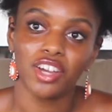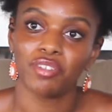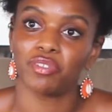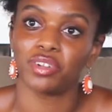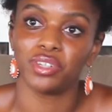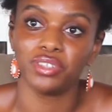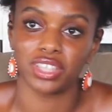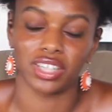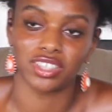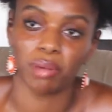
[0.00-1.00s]

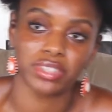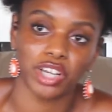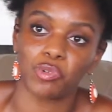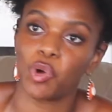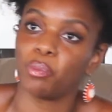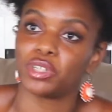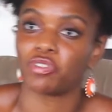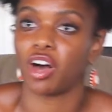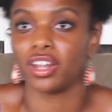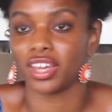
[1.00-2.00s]
Revolution. It's almost like Rome is
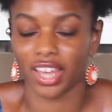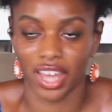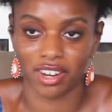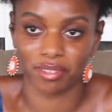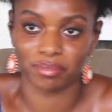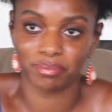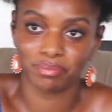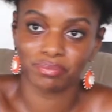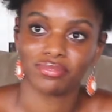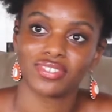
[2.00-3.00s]
falling again.
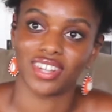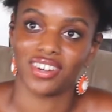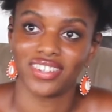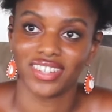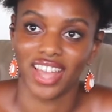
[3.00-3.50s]
So,